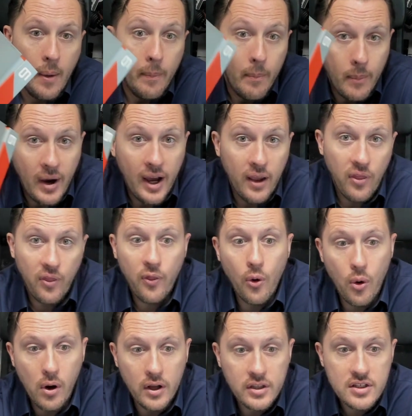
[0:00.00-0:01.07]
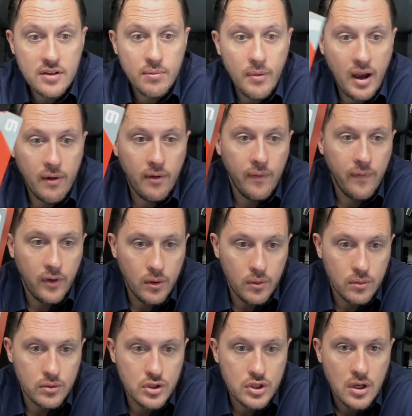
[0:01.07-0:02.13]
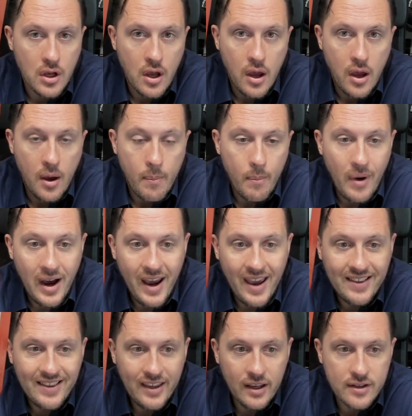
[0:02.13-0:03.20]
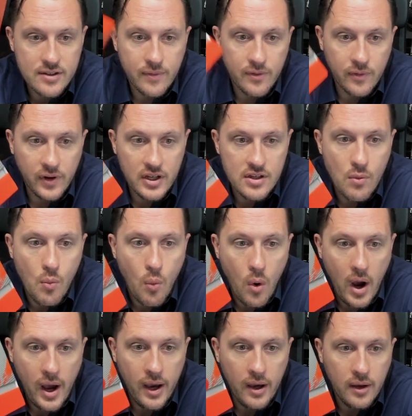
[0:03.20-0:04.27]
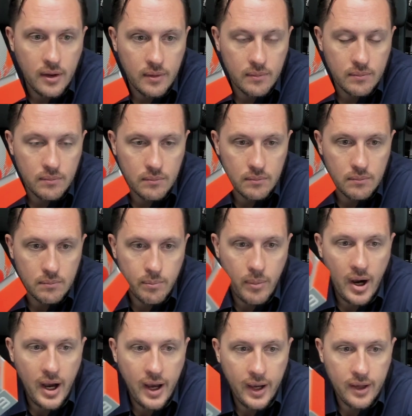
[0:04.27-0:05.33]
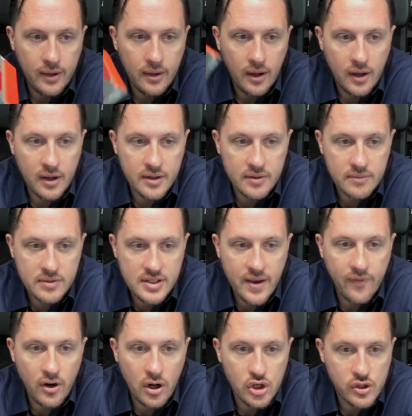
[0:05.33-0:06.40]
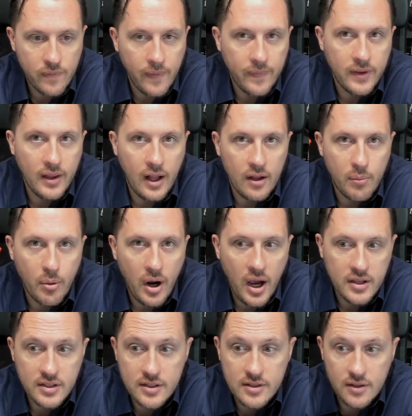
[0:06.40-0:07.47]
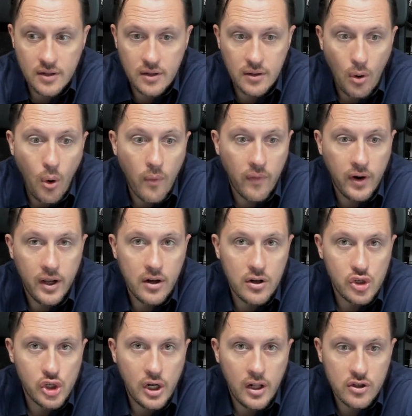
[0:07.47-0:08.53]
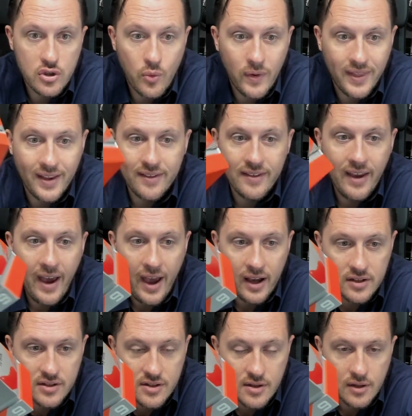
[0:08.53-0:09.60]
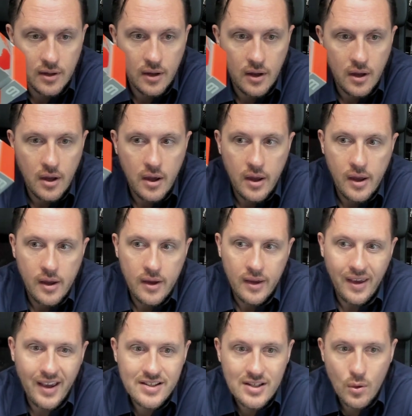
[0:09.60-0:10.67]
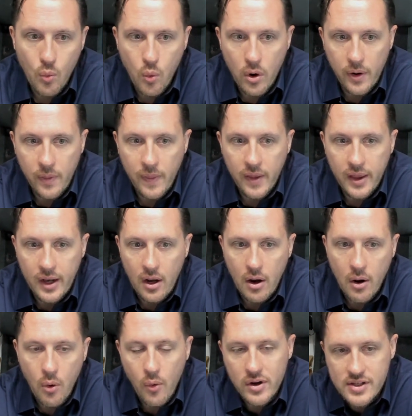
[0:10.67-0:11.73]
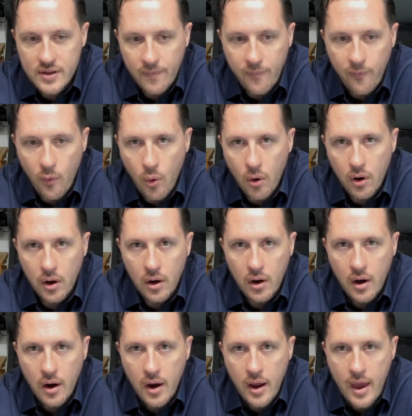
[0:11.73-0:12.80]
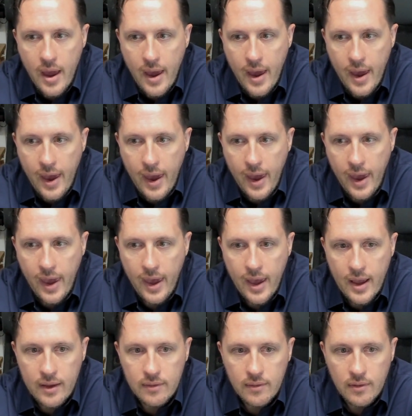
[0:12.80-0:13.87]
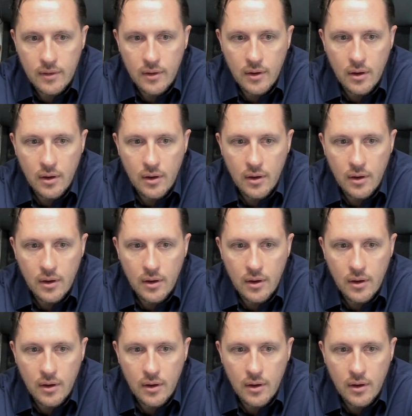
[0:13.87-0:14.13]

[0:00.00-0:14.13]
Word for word: my thoughts, my reviews, my ideas of the reason why buy a $750 processor over $800 with tax. Is it worth it? Who is it for? And